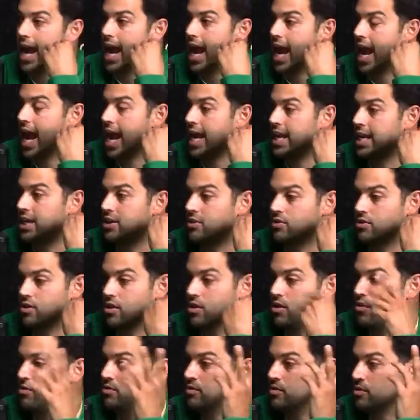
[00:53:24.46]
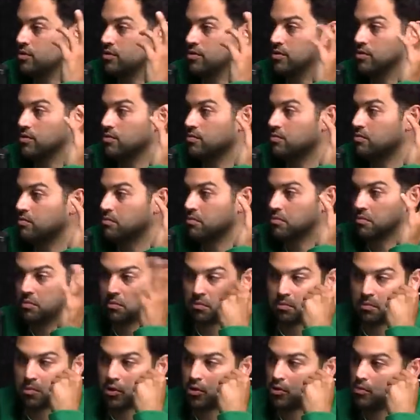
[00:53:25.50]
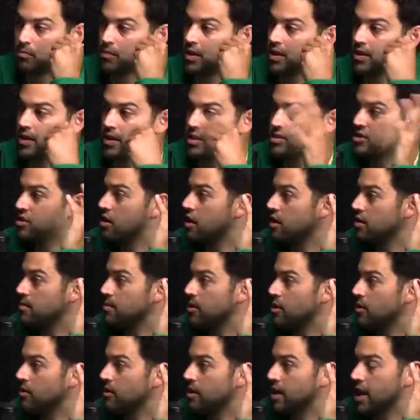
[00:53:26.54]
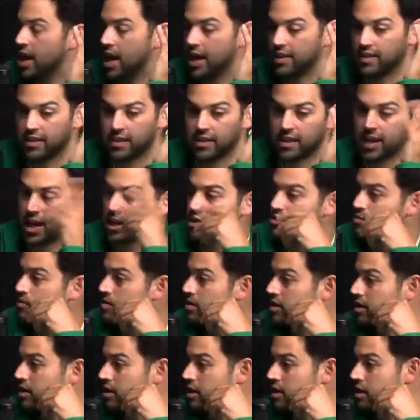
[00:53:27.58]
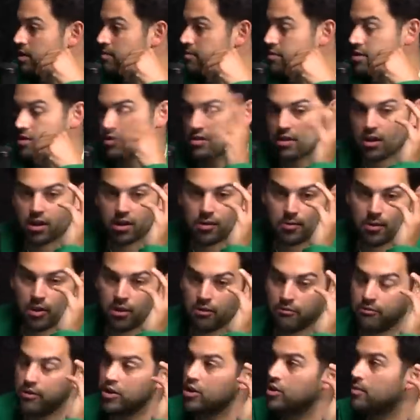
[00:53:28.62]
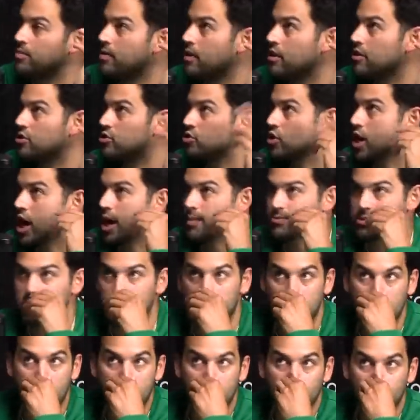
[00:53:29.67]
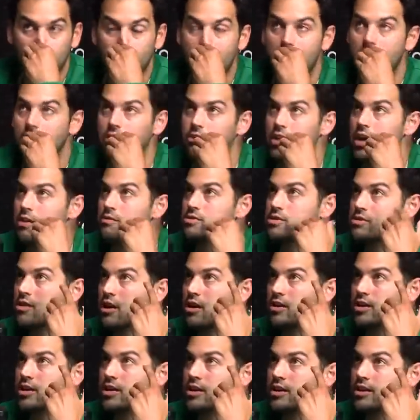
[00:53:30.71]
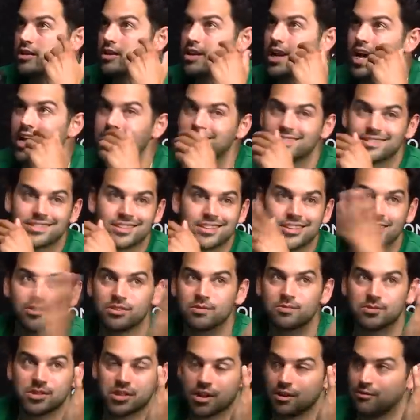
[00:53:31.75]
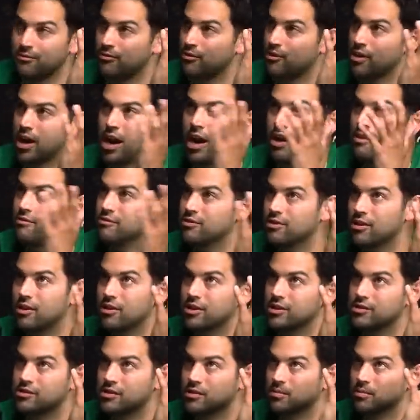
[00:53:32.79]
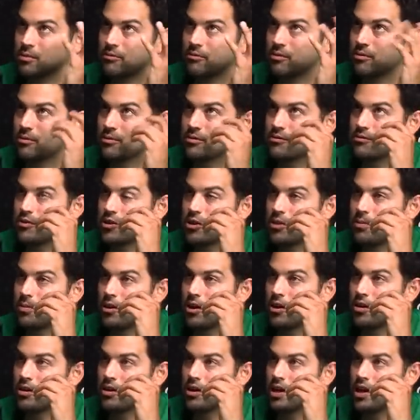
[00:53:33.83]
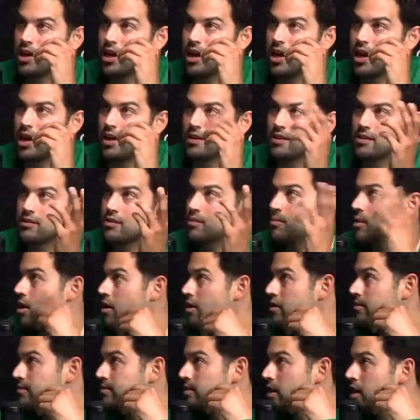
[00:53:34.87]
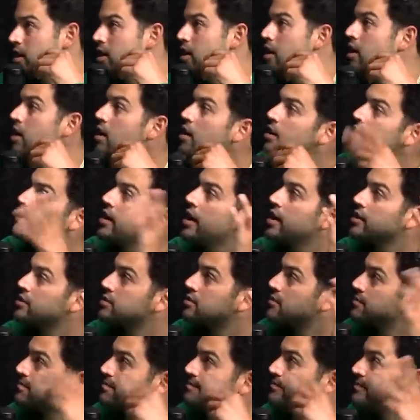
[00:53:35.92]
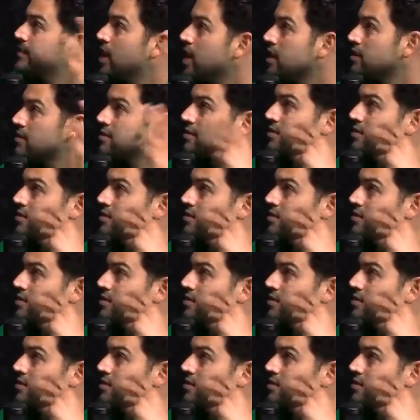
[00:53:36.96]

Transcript: And it'll go through, boom, and then it's gone tomorrow. And the next one comes, it's gone tomorrow. Video part drops wow, that was gnarly. The guy just killed himself for however long it took him to film this video part. And then tomorrow, next, next, yeah.